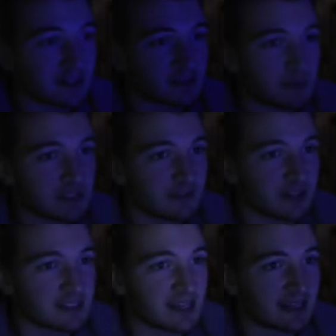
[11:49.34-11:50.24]
the
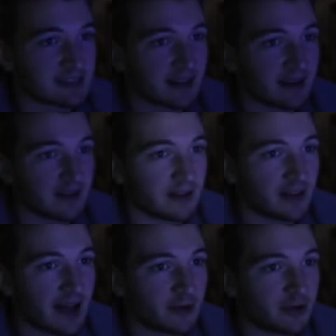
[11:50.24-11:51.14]
specific sets that
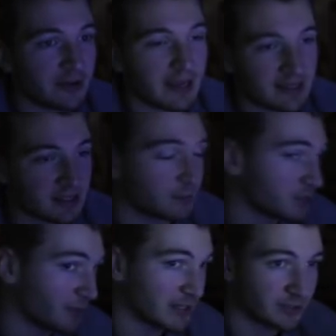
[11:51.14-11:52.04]
allow you to get some
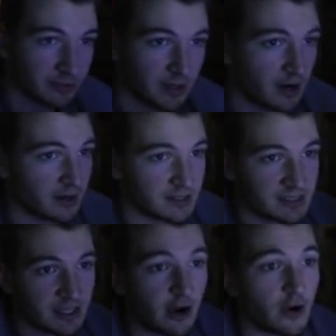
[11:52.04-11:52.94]
special cards.
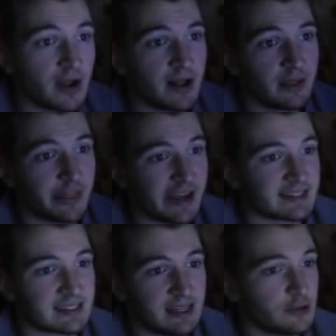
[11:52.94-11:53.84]
So,
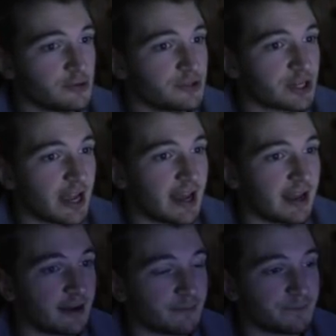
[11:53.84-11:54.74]
that's huge,
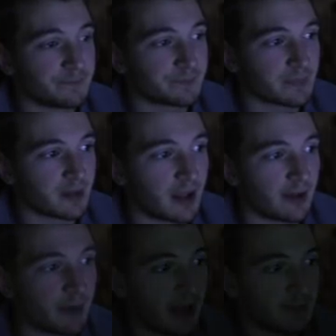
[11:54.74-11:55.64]
and
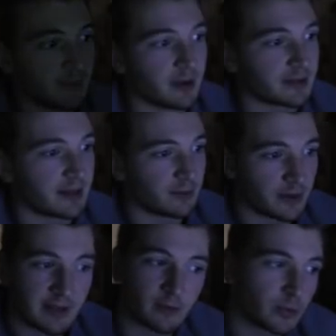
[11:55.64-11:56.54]
I'm happy about that.
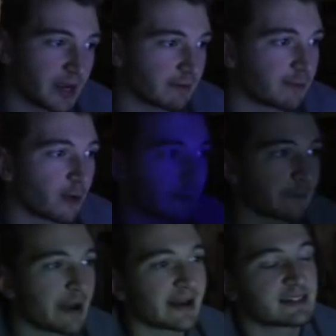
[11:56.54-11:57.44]
Whatever, we got four
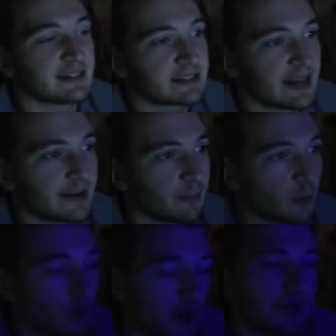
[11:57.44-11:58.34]
more packs in the set number
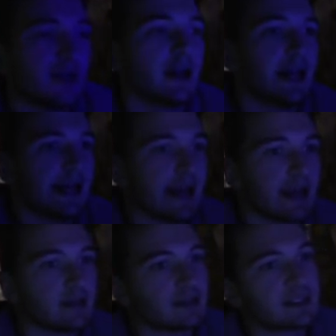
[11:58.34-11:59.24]
one.
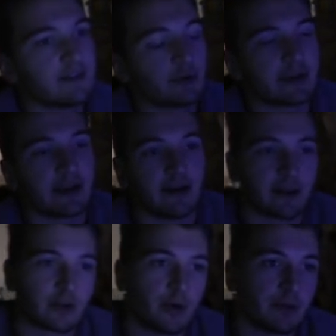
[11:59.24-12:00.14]
And let's see if we can get
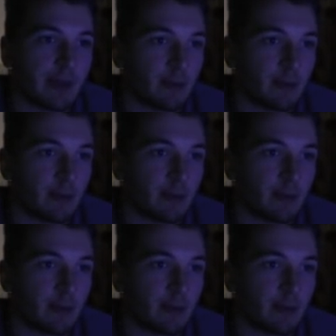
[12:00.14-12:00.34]
another one.